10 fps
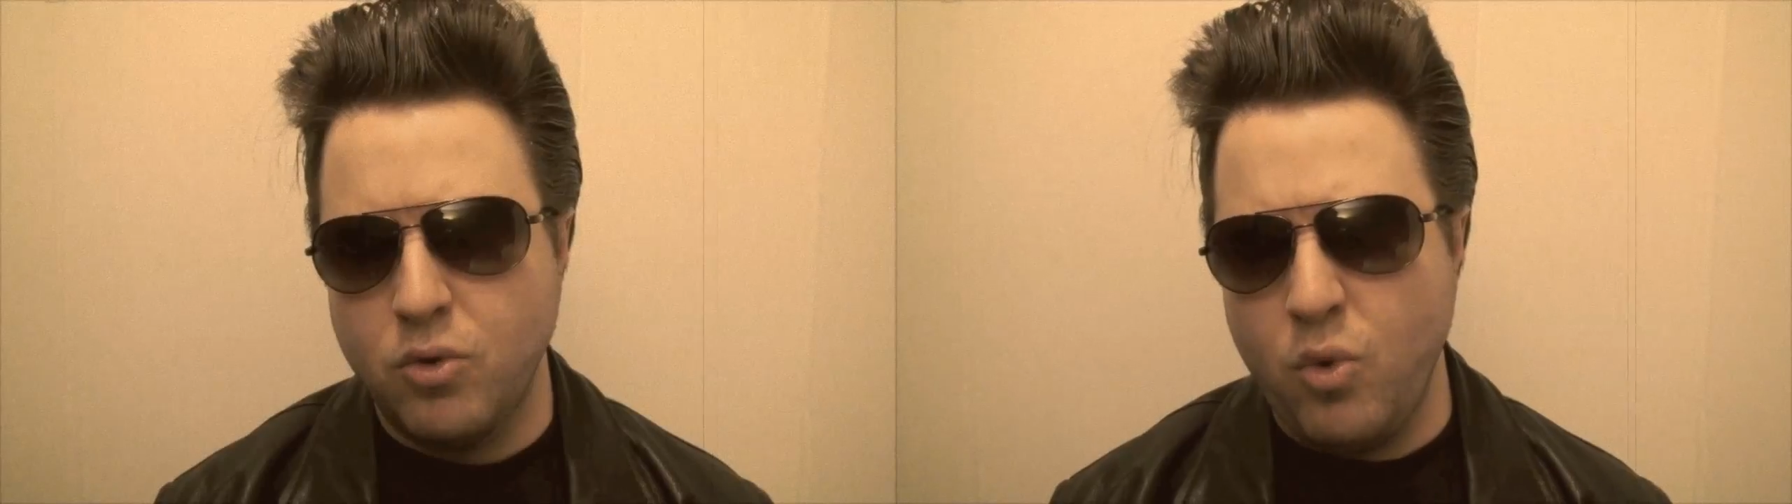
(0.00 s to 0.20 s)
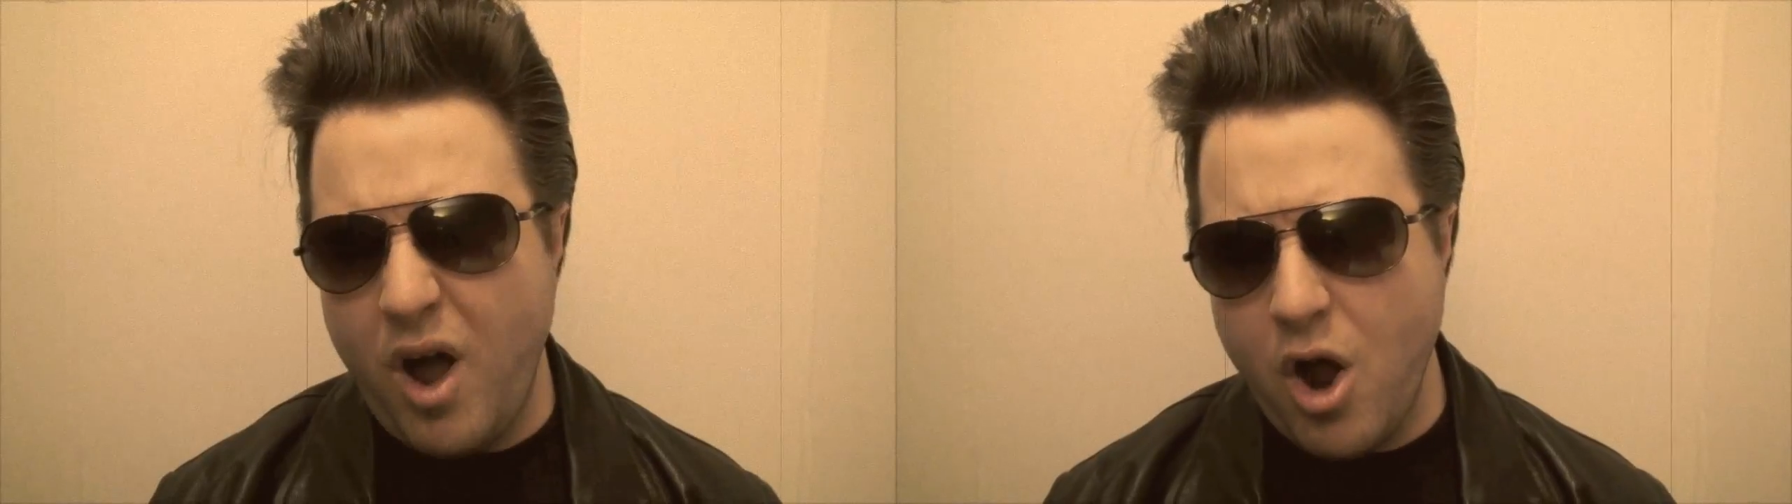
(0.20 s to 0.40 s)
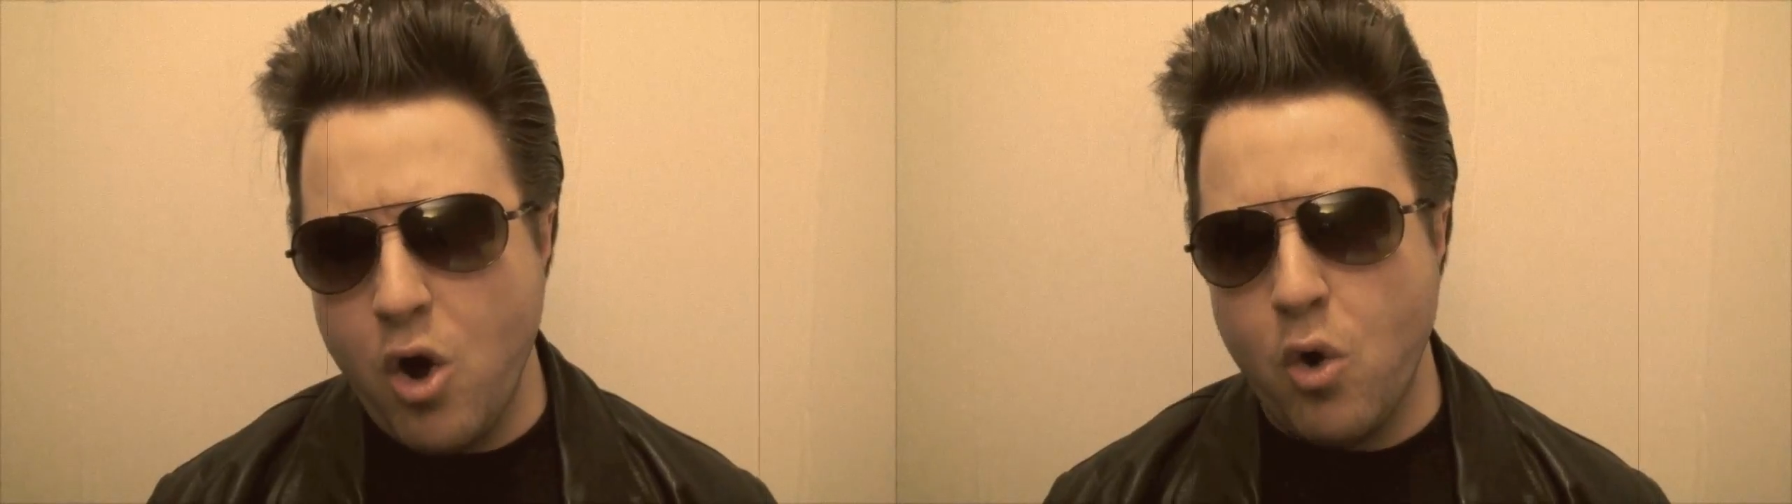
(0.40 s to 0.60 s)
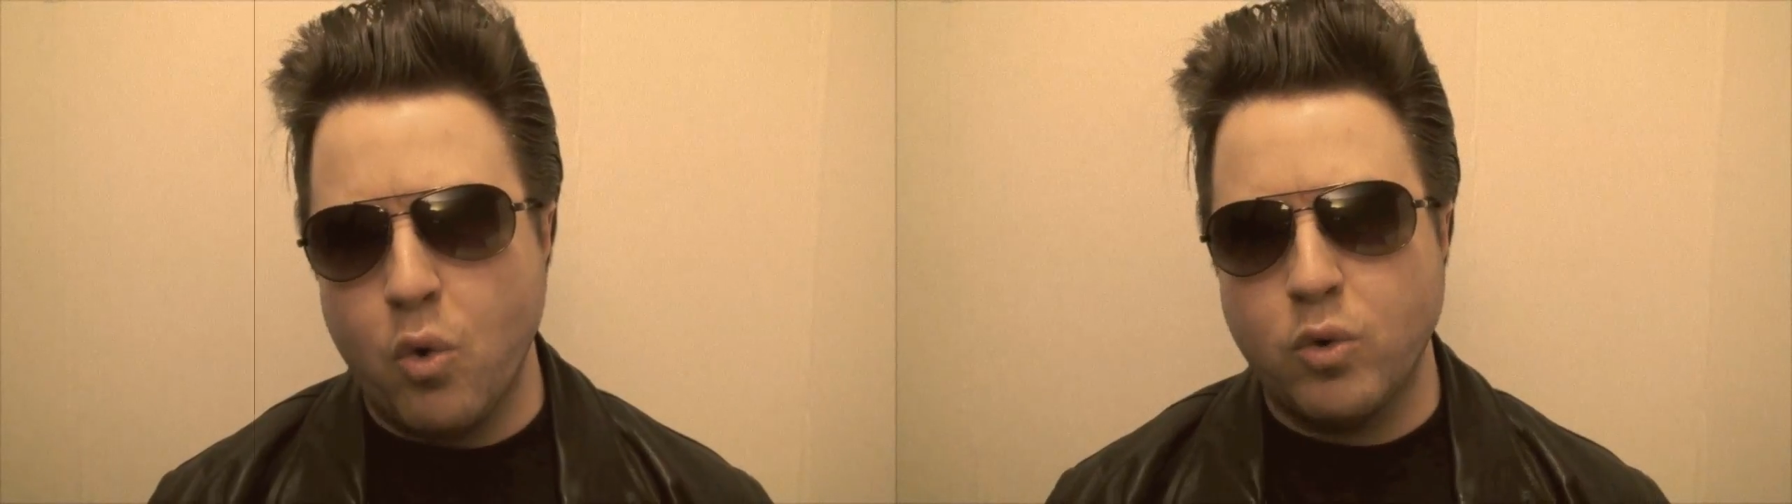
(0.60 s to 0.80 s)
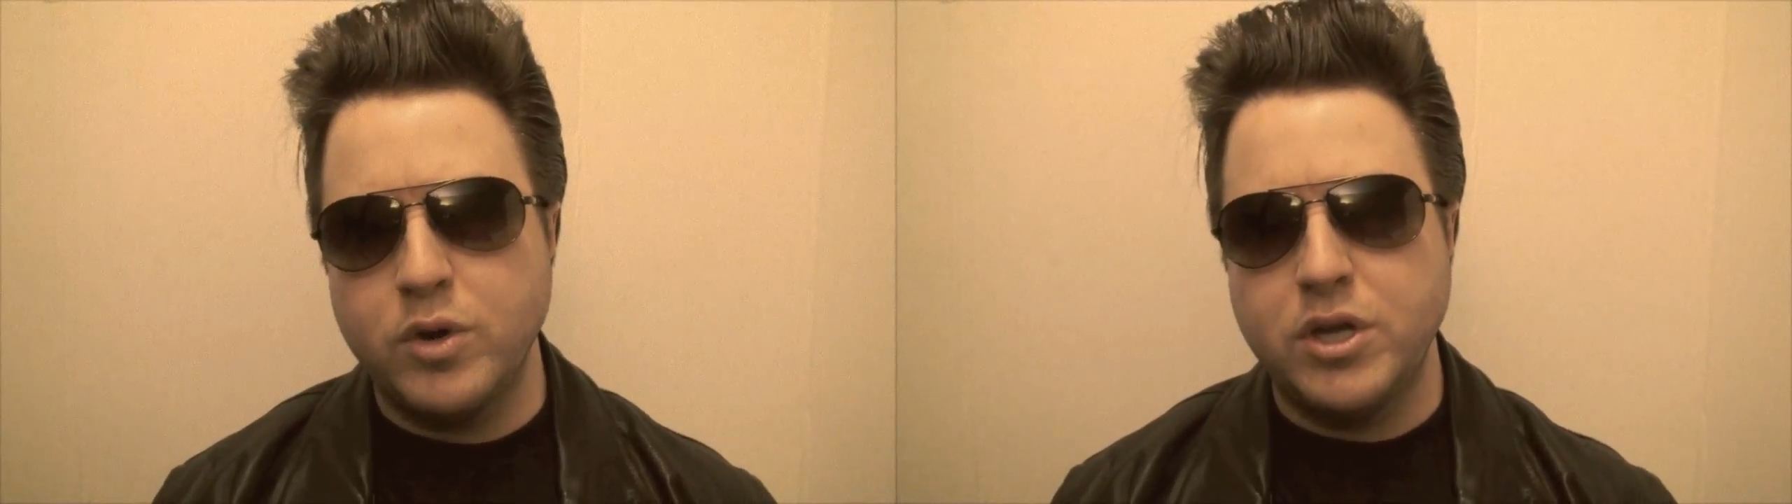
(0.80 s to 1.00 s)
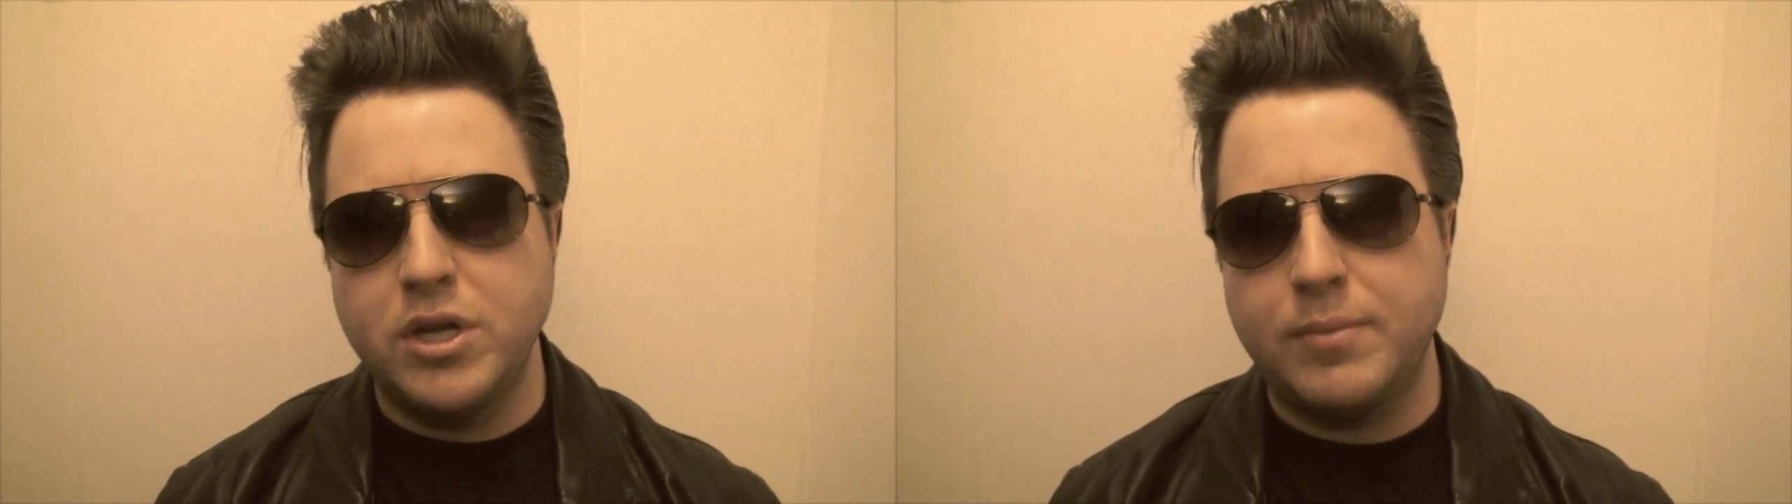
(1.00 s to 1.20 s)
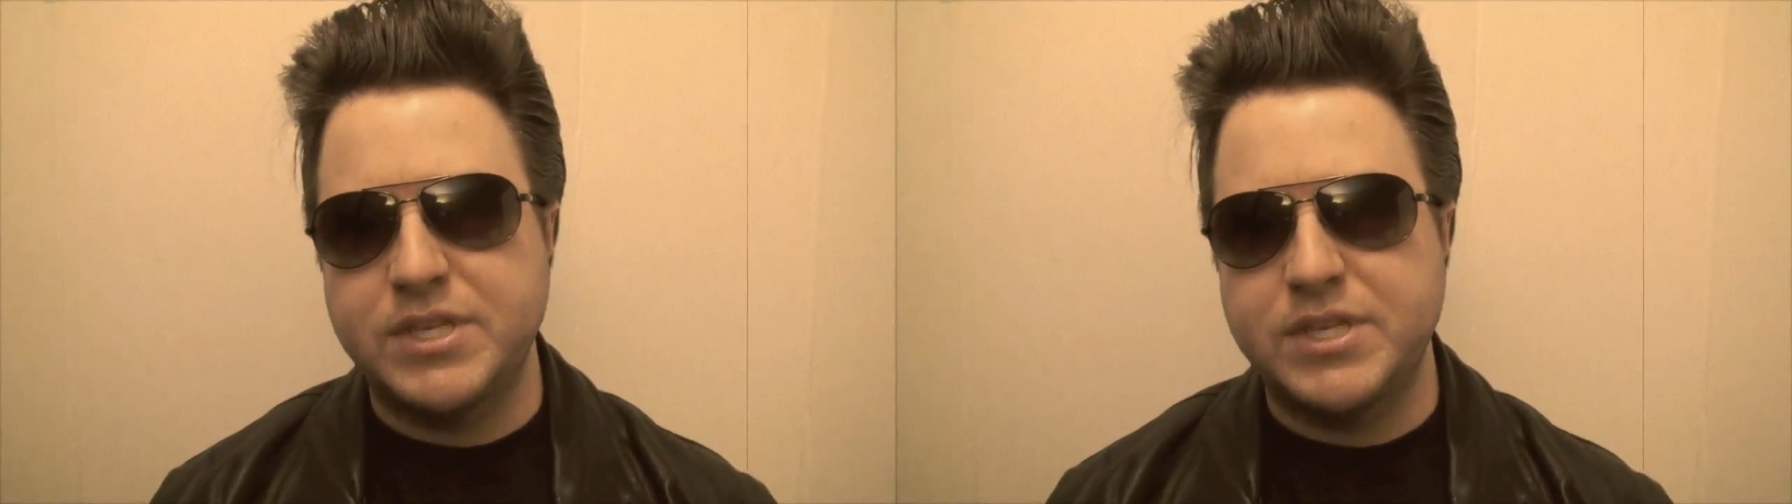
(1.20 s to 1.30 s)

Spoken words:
Whoa!